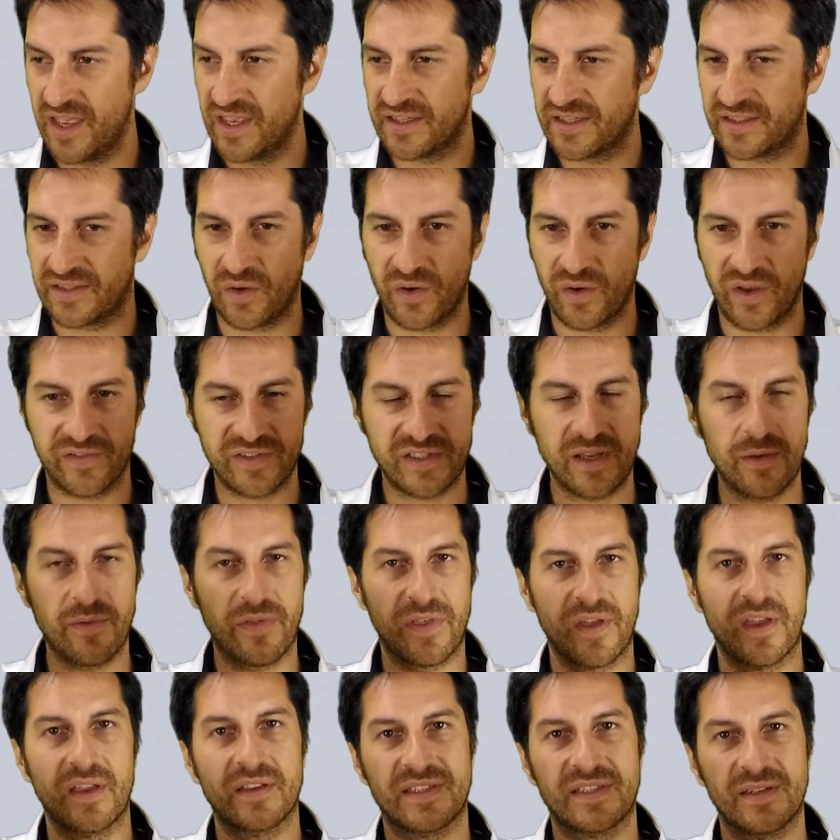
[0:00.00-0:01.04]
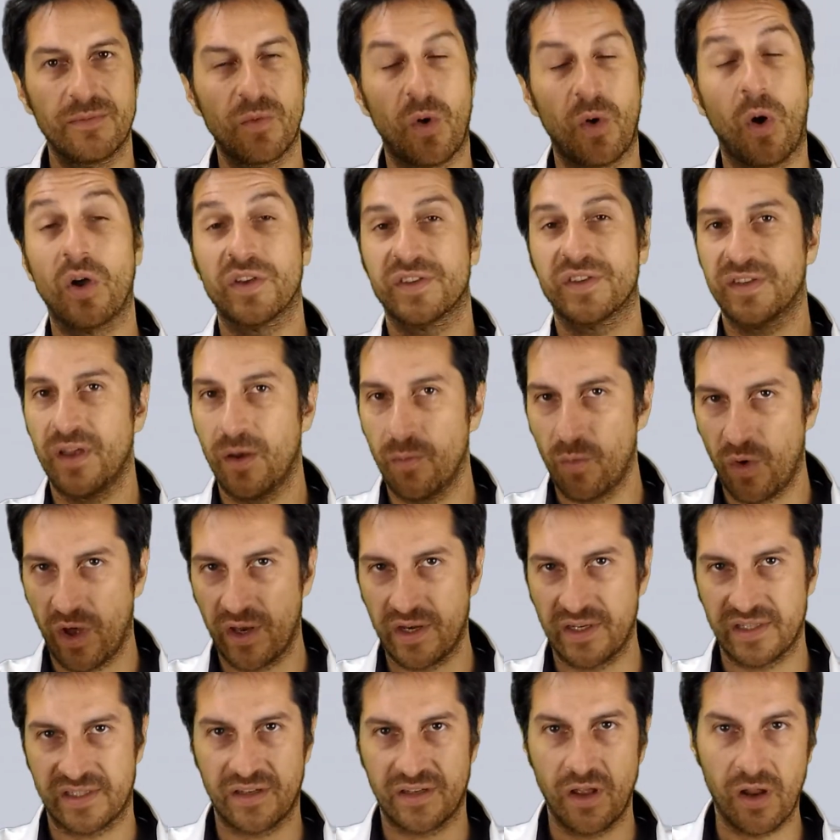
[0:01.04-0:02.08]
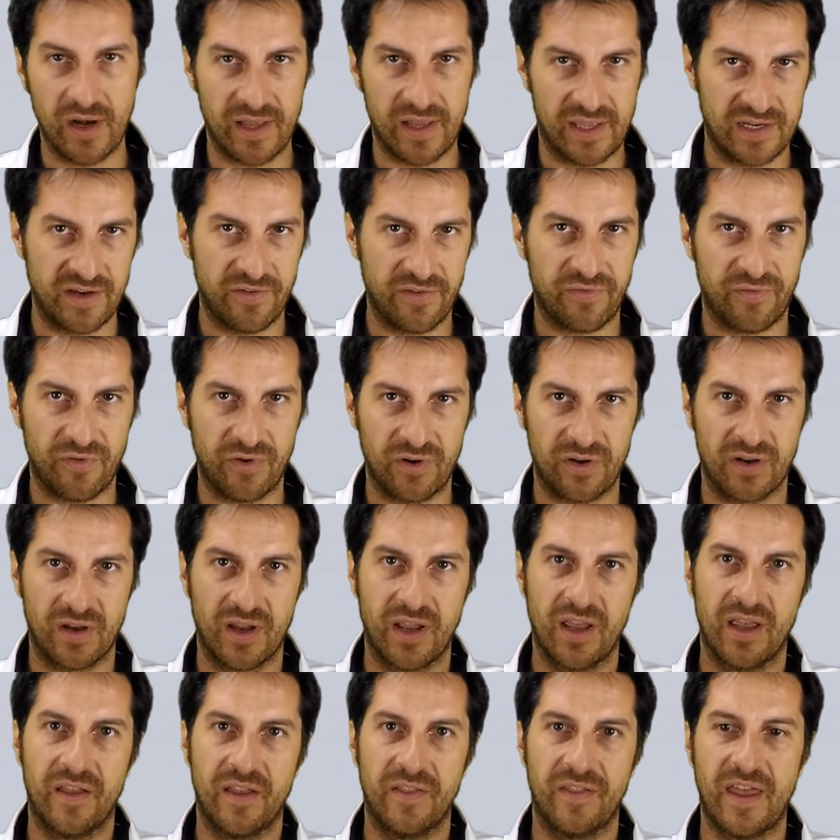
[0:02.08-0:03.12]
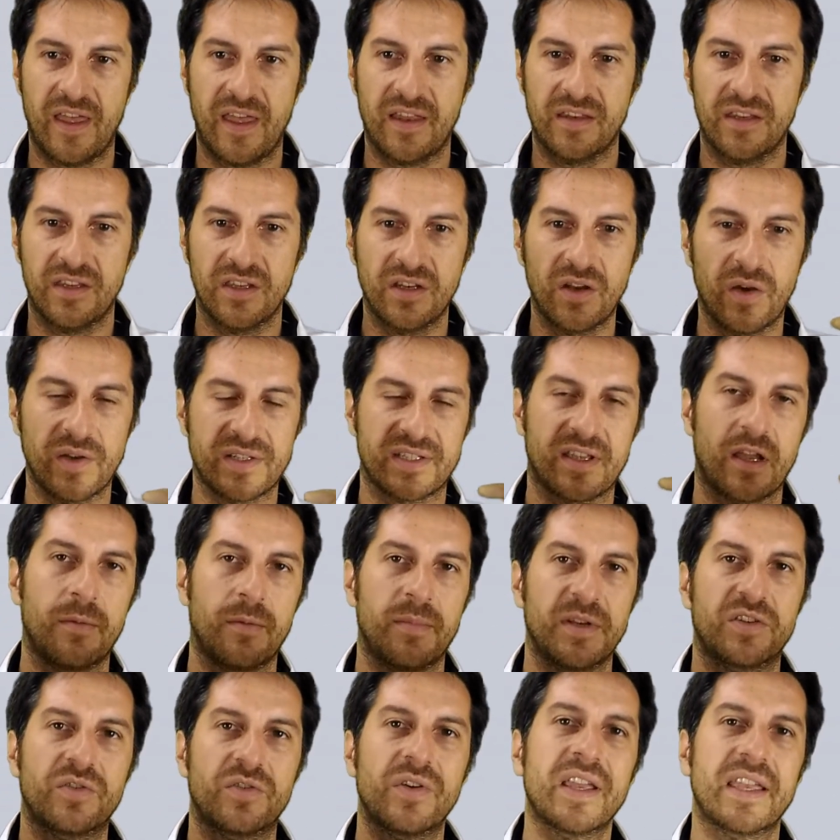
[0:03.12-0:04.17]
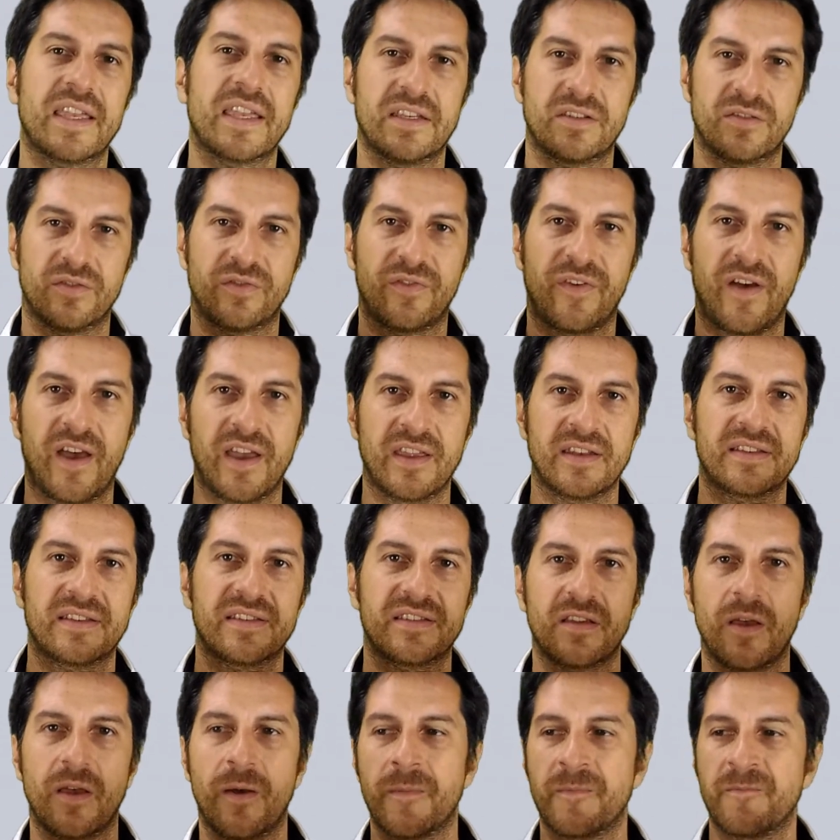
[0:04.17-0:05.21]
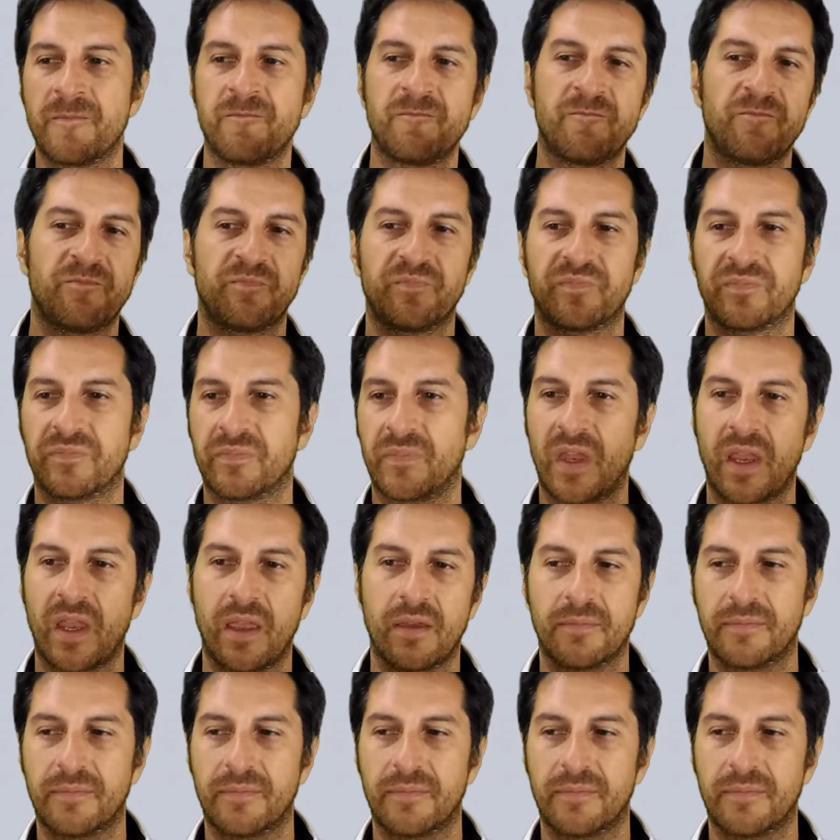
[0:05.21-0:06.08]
So if something or someone is totally different, then you know it's going to be tricky to find some